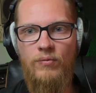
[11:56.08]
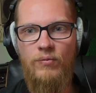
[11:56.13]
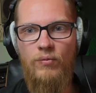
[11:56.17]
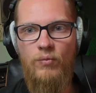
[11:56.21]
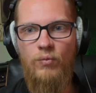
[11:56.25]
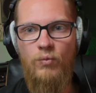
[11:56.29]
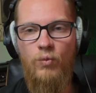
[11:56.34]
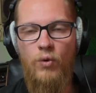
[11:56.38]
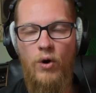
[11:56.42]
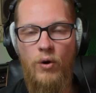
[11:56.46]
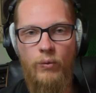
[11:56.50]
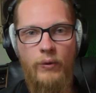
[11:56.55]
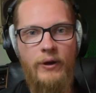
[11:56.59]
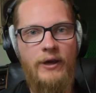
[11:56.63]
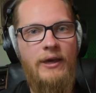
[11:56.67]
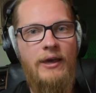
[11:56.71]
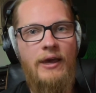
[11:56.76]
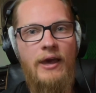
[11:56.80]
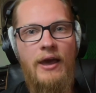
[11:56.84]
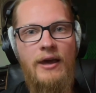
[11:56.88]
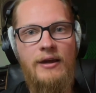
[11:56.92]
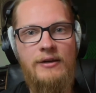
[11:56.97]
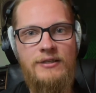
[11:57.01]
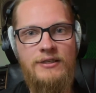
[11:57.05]
what we
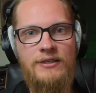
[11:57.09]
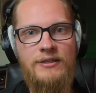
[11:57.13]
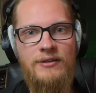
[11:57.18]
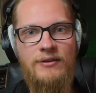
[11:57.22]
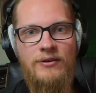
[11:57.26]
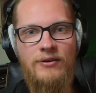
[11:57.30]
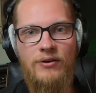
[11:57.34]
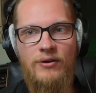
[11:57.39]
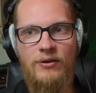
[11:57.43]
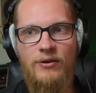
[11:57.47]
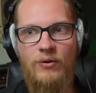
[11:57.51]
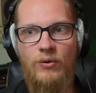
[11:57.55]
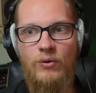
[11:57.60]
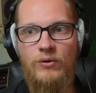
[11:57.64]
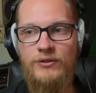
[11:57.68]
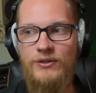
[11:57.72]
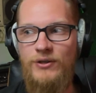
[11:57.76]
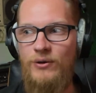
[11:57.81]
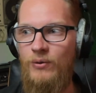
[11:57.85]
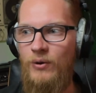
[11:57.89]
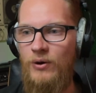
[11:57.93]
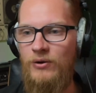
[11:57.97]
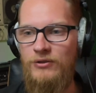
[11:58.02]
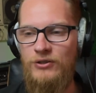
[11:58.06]
get
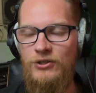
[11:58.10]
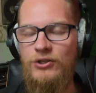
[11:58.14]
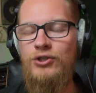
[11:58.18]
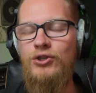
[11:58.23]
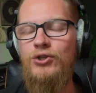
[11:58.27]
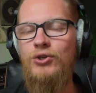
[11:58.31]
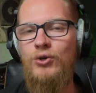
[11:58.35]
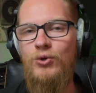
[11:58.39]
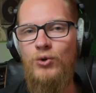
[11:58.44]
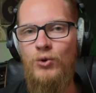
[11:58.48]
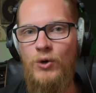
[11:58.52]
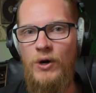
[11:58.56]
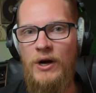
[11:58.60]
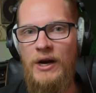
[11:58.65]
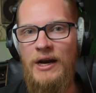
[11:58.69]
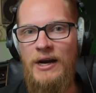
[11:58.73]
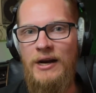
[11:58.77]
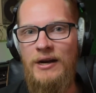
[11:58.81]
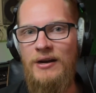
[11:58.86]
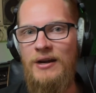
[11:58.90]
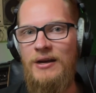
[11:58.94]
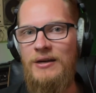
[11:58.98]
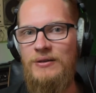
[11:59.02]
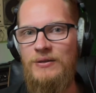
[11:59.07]
also on
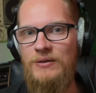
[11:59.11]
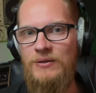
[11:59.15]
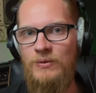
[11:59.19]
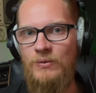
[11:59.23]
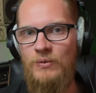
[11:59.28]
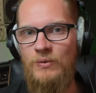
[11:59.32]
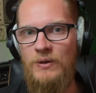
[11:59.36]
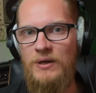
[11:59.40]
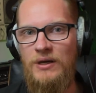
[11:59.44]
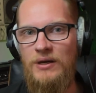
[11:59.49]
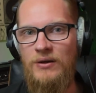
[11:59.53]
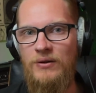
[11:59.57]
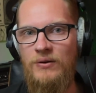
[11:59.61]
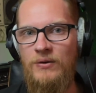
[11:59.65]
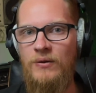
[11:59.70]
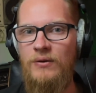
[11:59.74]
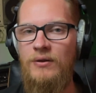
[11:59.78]
screen as well